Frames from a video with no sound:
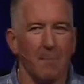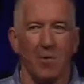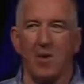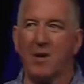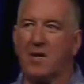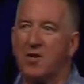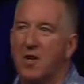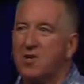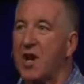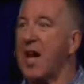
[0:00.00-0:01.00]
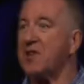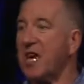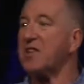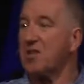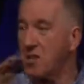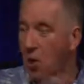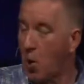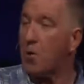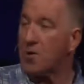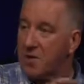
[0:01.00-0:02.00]
But we know that John is actually
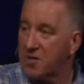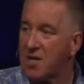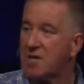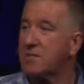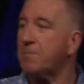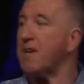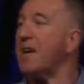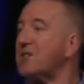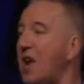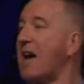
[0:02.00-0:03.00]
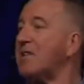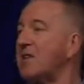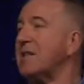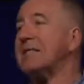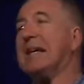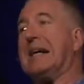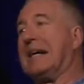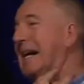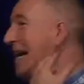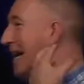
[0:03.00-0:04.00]
older in Jesus, but yet John says,
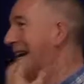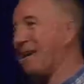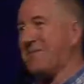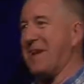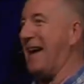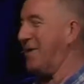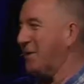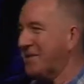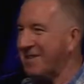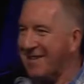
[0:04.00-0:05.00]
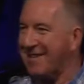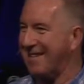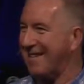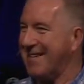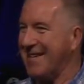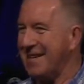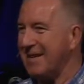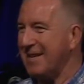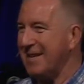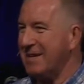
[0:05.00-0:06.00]
I'm not older
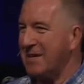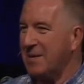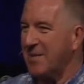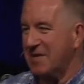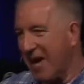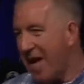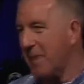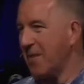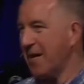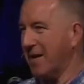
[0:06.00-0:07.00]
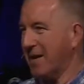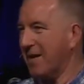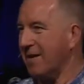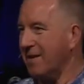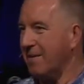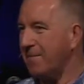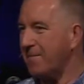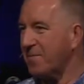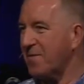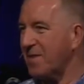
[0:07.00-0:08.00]
because I had a beginning.
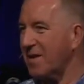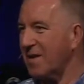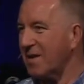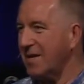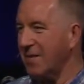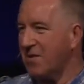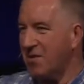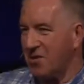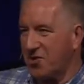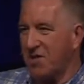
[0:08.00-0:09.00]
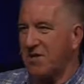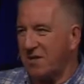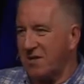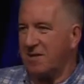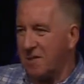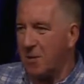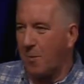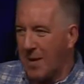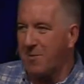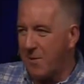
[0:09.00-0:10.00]
Even though there's Jesus in his little
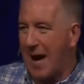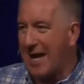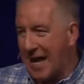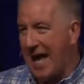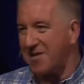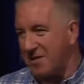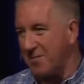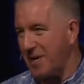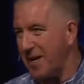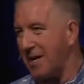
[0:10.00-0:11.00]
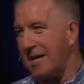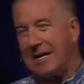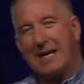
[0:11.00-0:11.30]
baby body has this beginning,